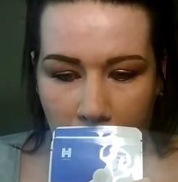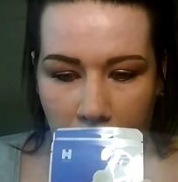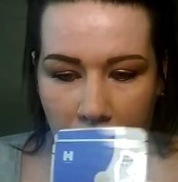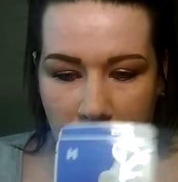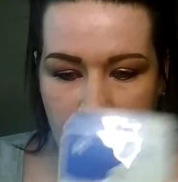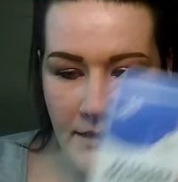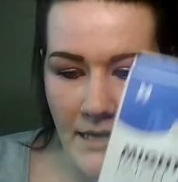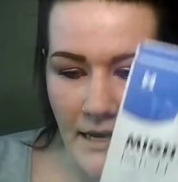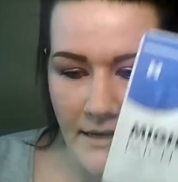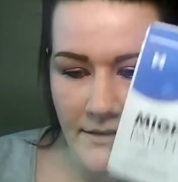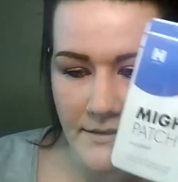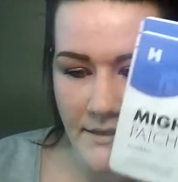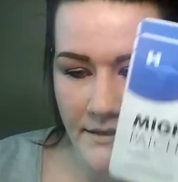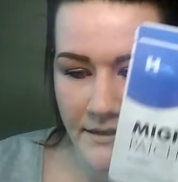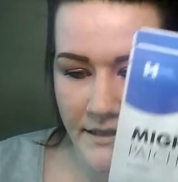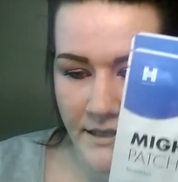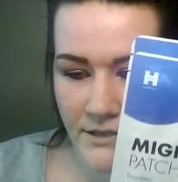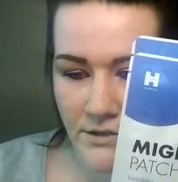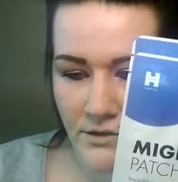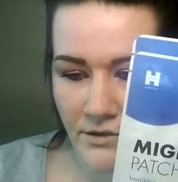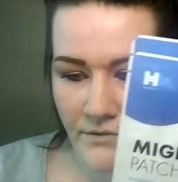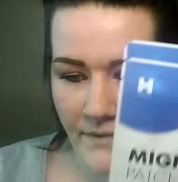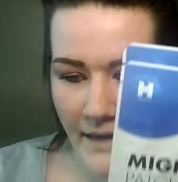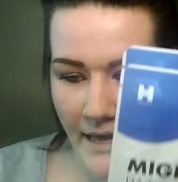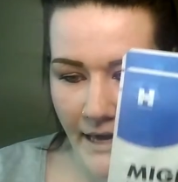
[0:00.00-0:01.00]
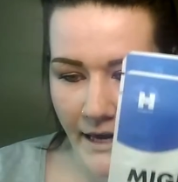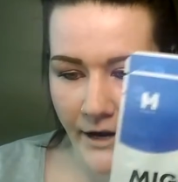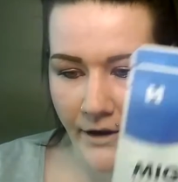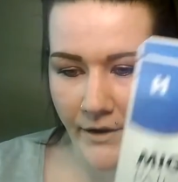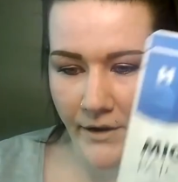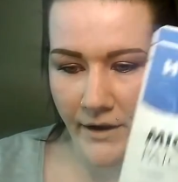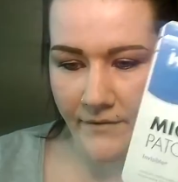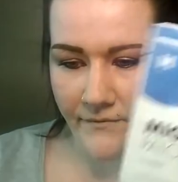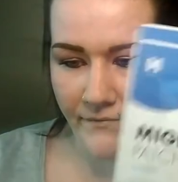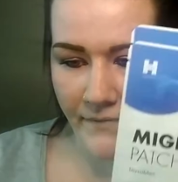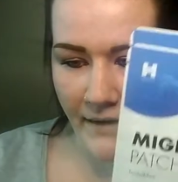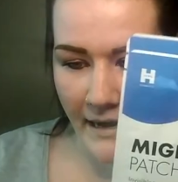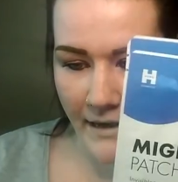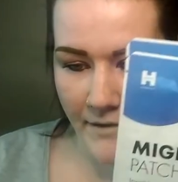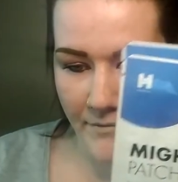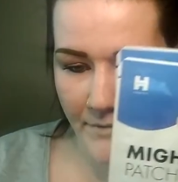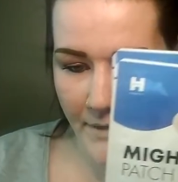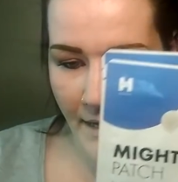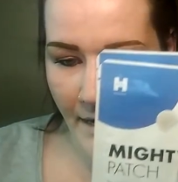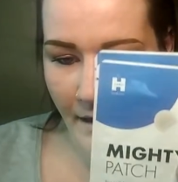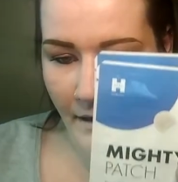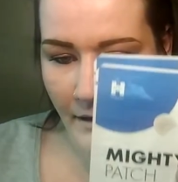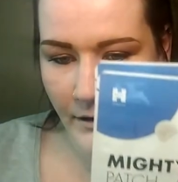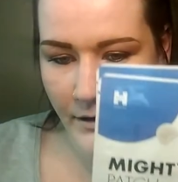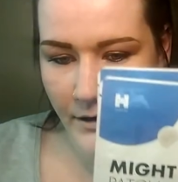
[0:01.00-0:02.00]
Says that these are valued at
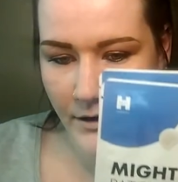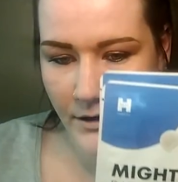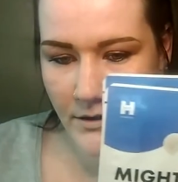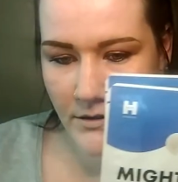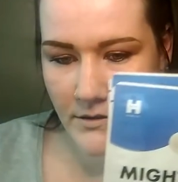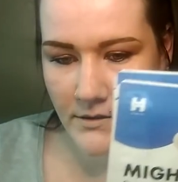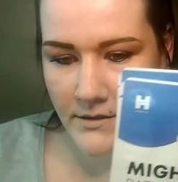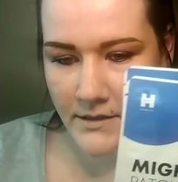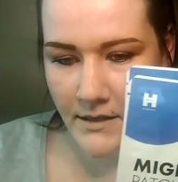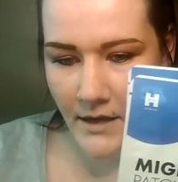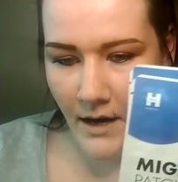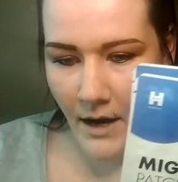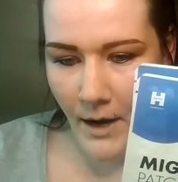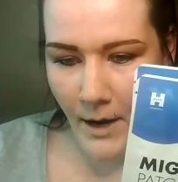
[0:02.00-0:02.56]
$5.